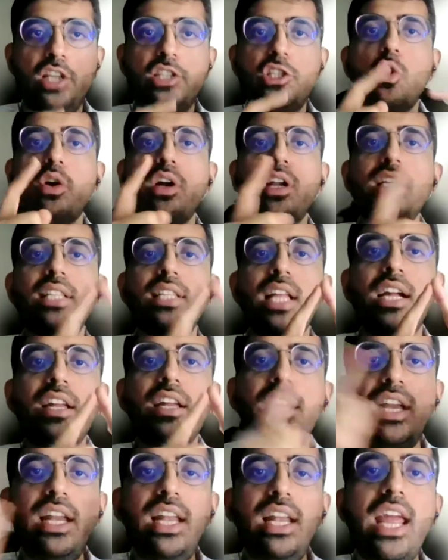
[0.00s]
DigiLocker is
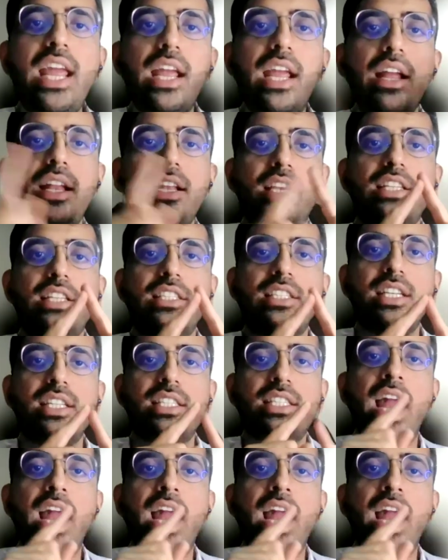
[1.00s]
like a relaying. It is